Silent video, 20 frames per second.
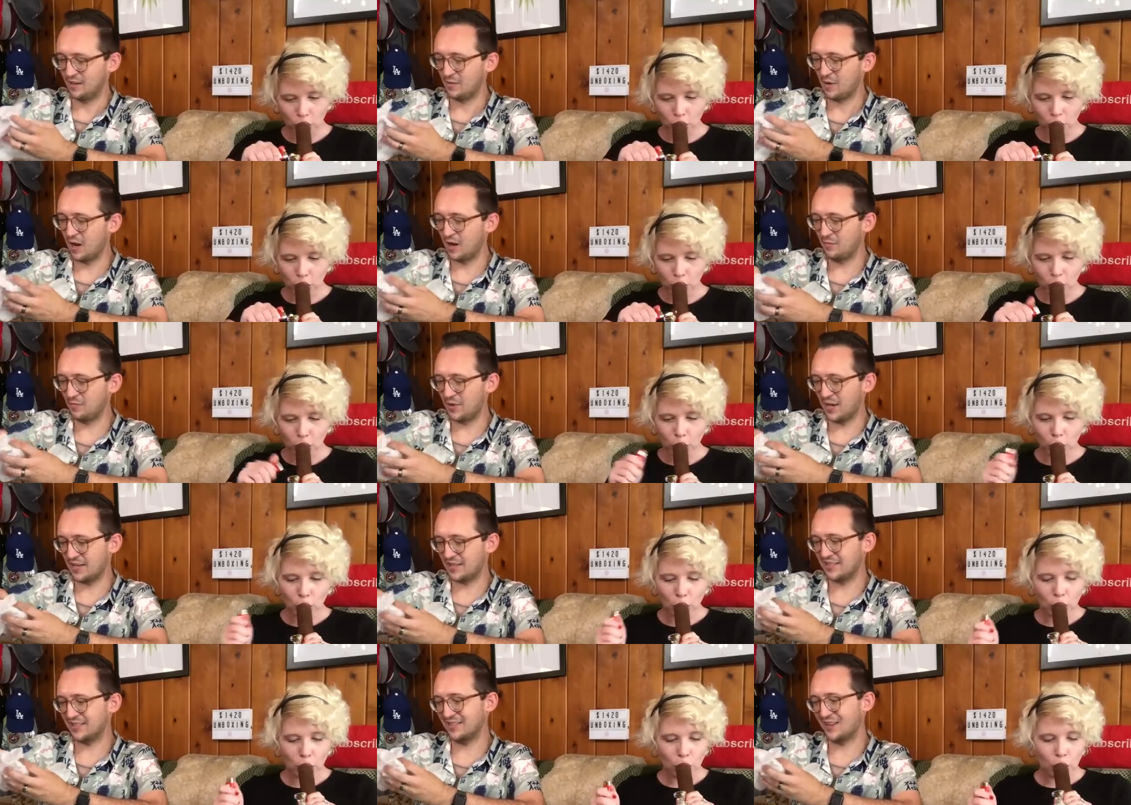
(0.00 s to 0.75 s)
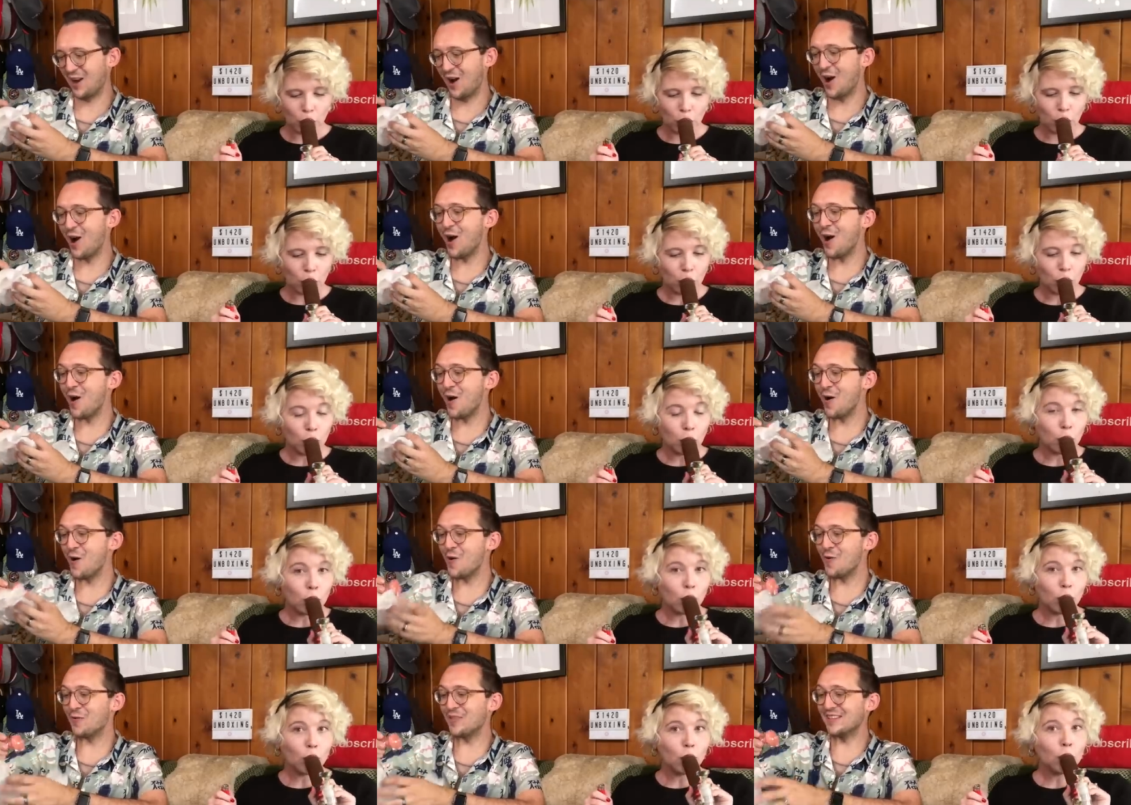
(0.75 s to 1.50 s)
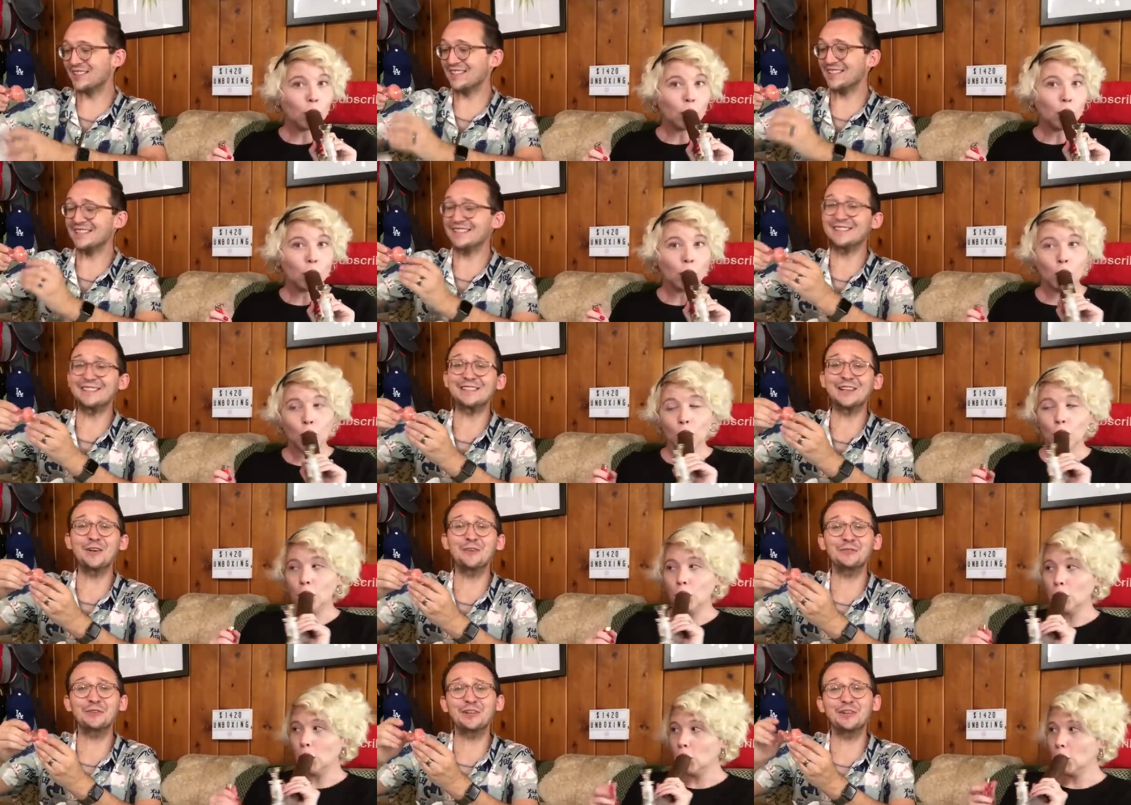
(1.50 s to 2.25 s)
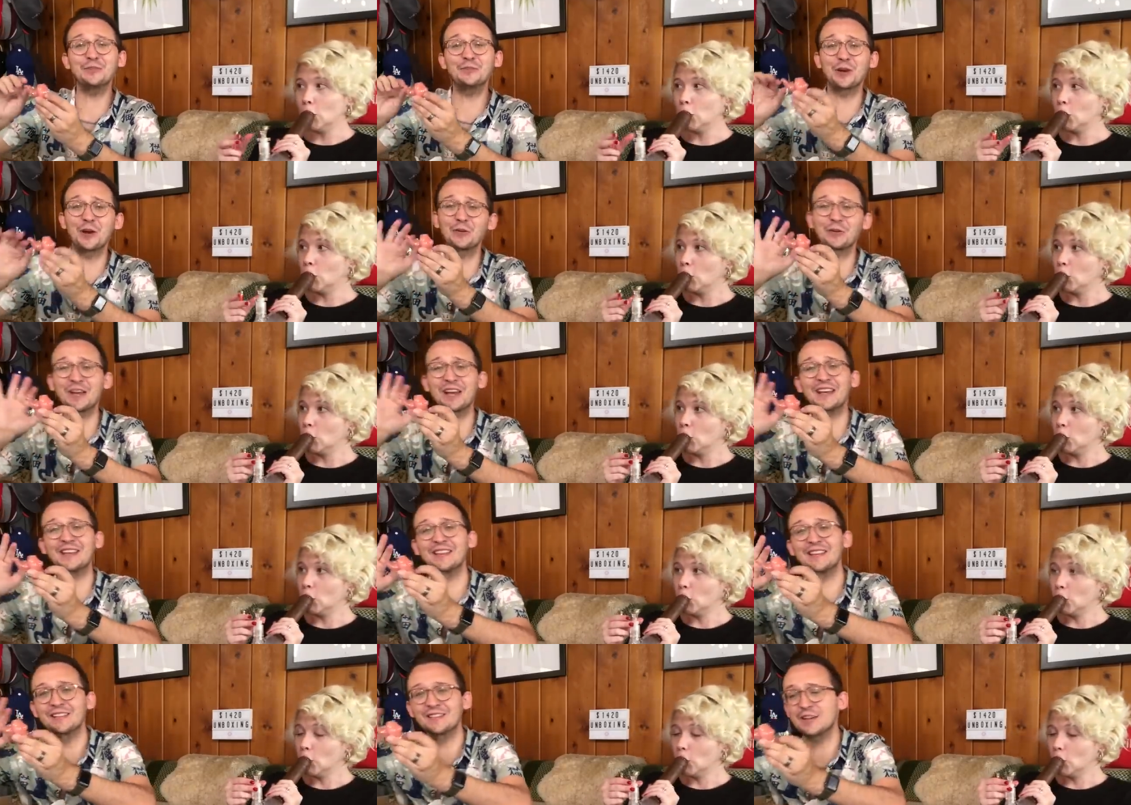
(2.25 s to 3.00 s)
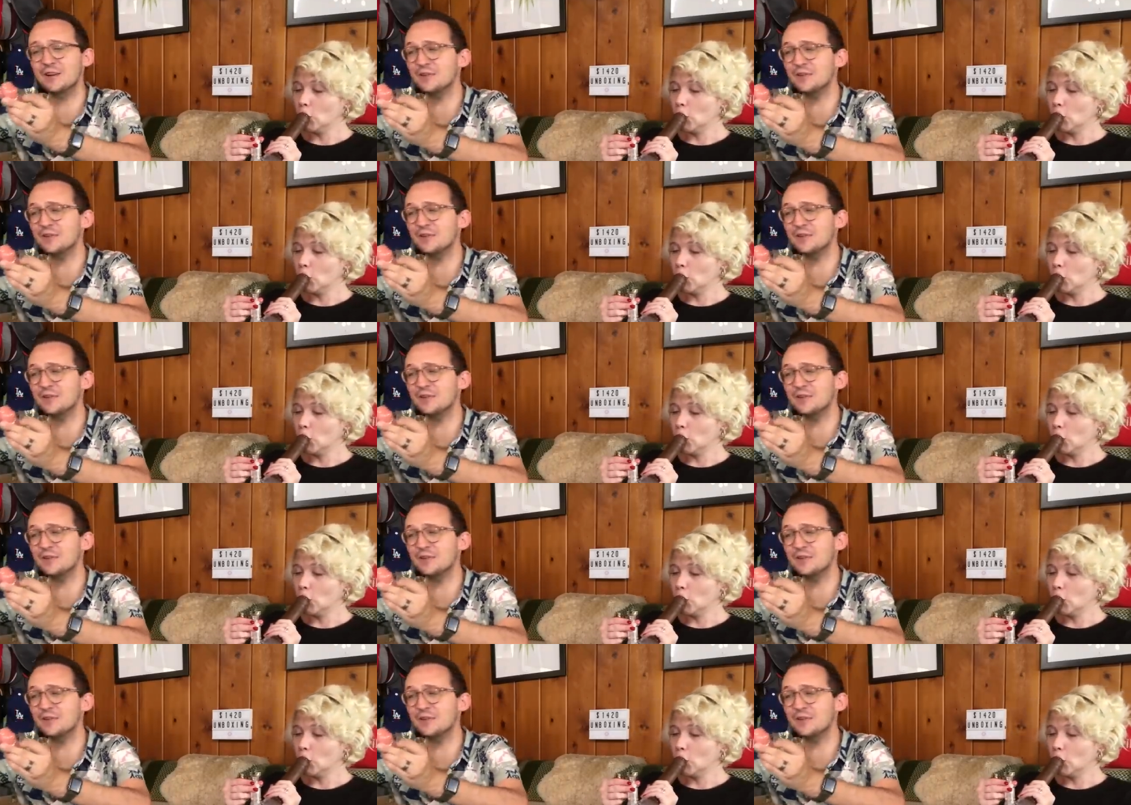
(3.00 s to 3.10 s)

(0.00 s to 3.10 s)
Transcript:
Speaker 1: Unpacking. Oh, this is so cute. Okay, this